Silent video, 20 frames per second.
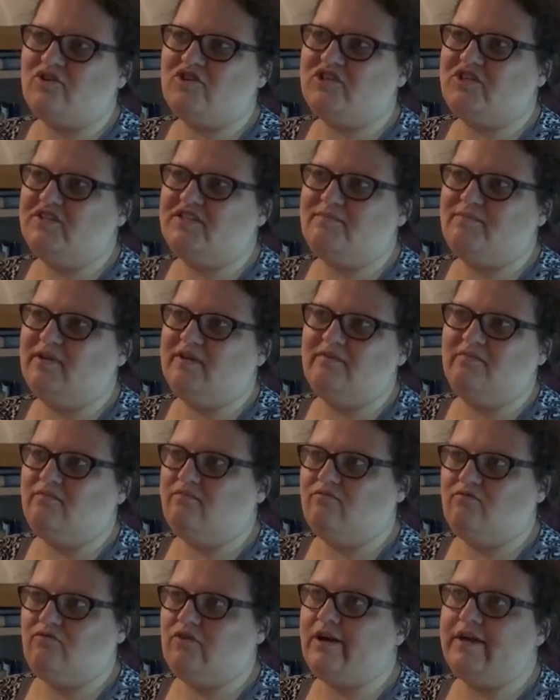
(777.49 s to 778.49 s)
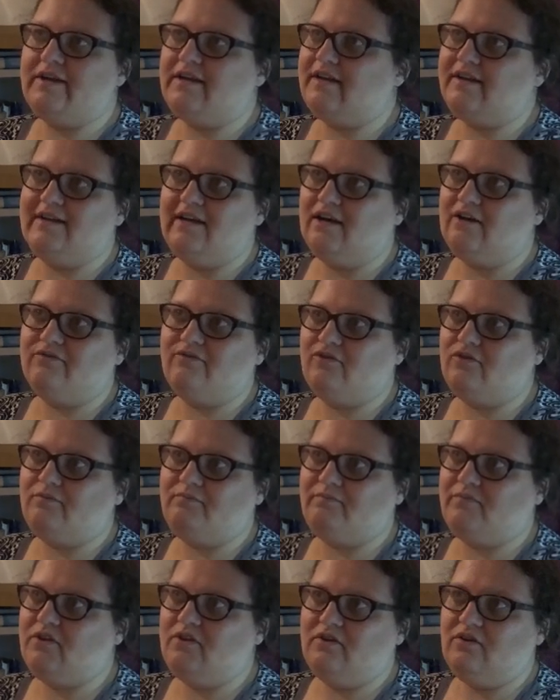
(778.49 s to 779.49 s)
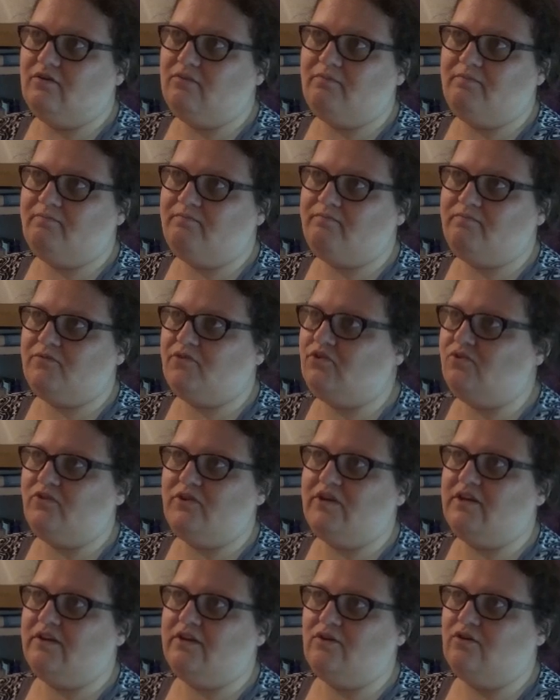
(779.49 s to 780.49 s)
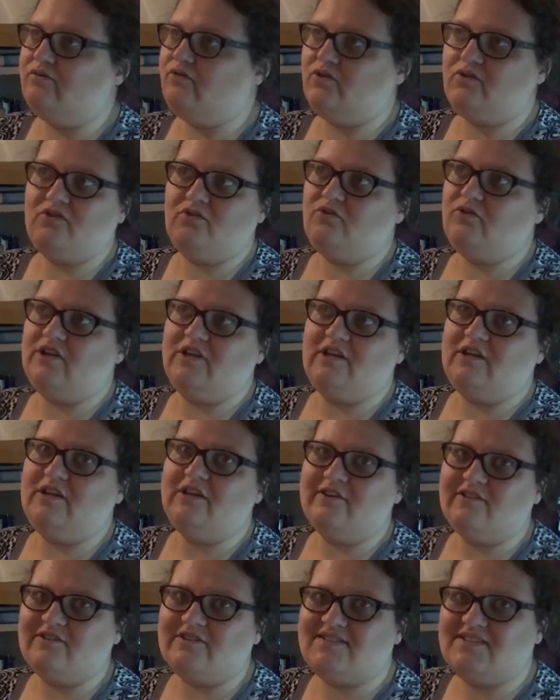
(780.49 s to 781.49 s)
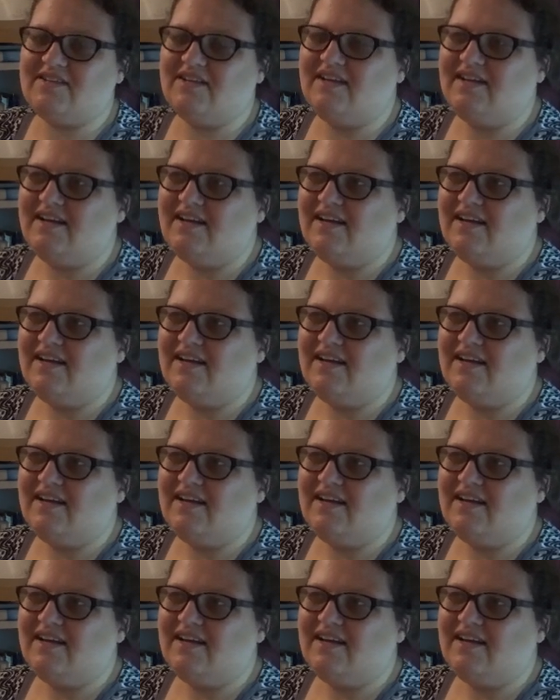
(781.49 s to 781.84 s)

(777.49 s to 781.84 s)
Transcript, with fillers: She's been writing now for, you know, 30, over 30 years.